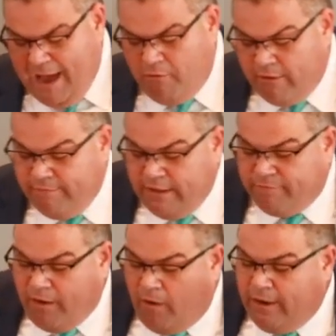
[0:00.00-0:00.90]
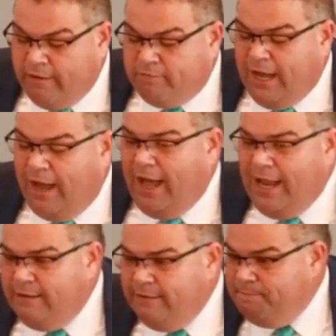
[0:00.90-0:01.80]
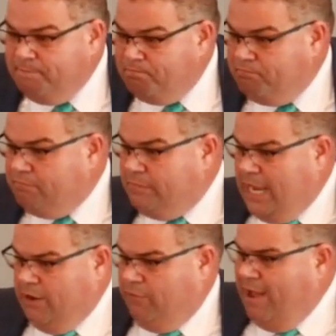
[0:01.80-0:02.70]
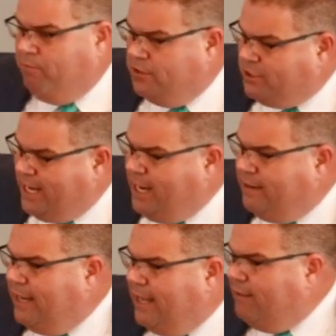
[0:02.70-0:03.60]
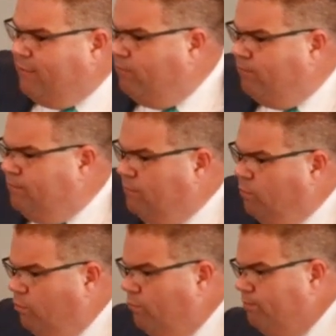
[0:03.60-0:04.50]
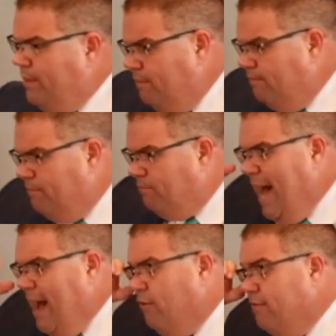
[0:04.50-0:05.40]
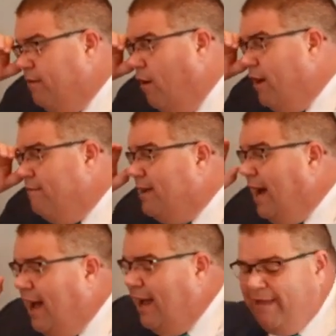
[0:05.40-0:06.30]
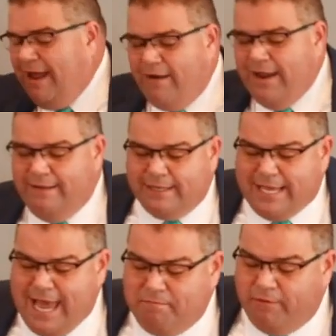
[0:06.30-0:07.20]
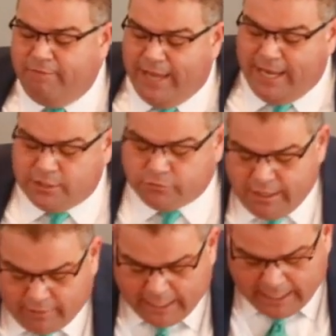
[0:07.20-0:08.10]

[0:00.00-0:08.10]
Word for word: and the authority of God. It represented uh, the, the power and authority of God there in the camp of Israel. It, it